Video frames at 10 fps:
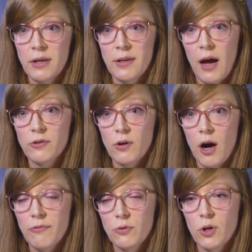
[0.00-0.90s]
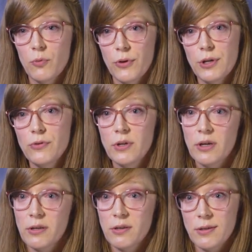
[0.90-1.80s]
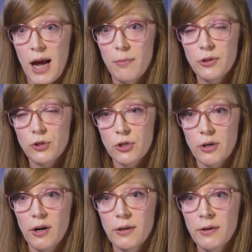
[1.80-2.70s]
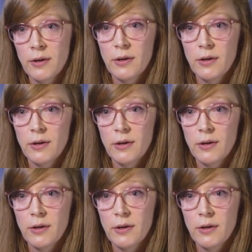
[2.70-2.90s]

and that's often where we're using an established drug